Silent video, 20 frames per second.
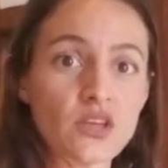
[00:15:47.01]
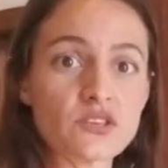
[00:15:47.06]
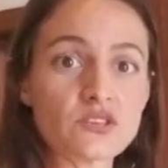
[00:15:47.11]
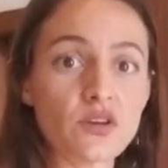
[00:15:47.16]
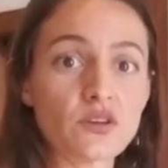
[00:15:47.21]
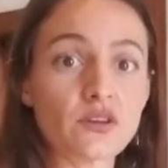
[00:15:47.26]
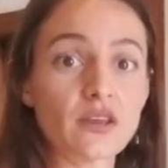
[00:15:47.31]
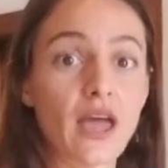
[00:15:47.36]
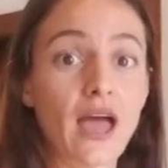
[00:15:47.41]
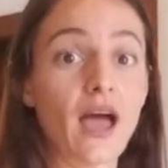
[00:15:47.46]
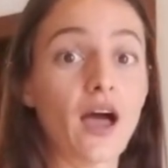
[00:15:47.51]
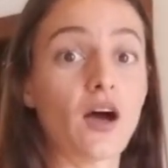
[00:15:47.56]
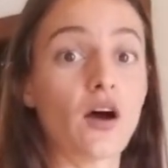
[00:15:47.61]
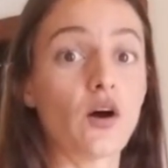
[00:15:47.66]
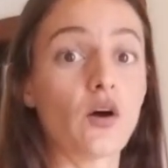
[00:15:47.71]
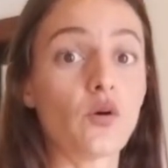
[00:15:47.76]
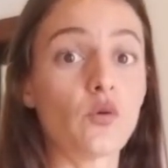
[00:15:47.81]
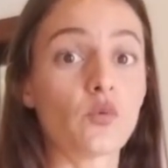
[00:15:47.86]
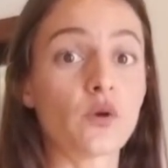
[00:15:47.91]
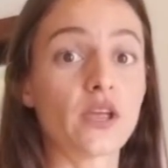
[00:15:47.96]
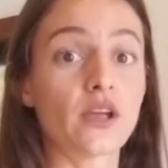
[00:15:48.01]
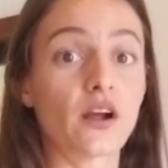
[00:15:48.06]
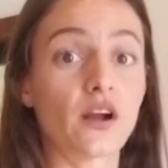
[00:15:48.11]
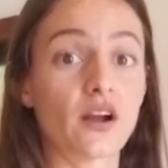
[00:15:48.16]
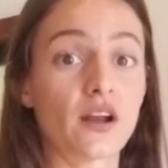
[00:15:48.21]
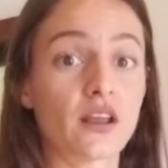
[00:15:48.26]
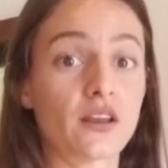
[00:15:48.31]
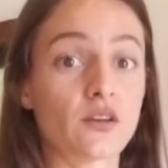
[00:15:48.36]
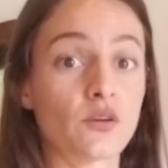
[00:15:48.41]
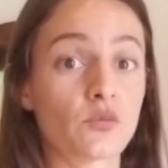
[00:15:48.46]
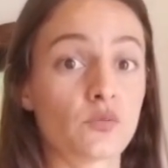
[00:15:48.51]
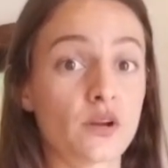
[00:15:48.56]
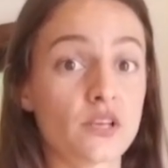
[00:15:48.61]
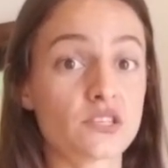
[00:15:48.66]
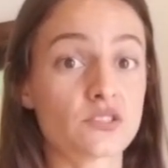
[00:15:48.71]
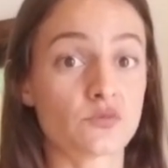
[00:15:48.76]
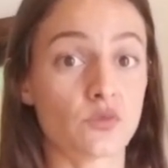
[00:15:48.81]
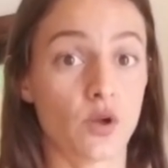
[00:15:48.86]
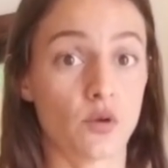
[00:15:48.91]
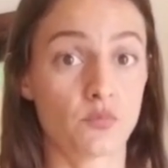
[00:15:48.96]
So now we are in a
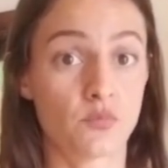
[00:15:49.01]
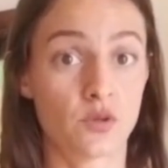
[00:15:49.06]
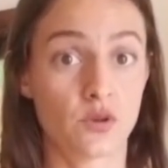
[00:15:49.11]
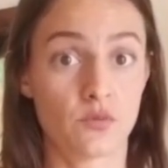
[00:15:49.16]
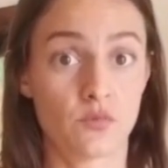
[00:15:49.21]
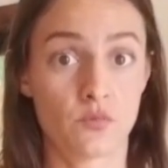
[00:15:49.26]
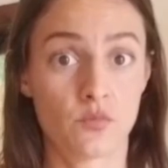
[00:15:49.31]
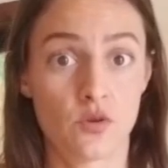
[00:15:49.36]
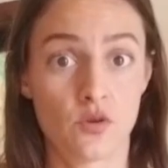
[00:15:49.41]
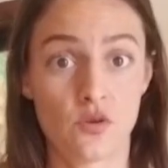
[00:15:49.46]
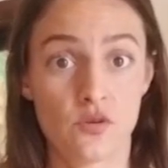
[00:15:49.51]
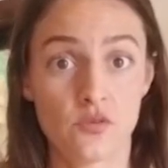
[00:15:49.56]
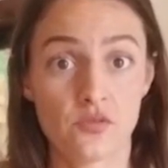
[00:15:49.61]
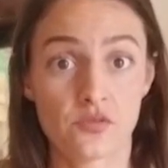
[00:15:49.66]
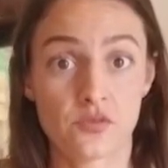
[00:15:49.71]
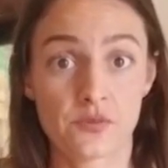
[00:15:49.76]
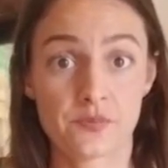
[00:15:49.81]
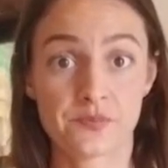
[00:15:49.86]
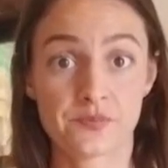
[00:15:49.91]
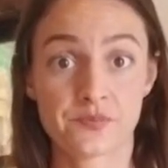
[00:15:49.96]
wrist roll move.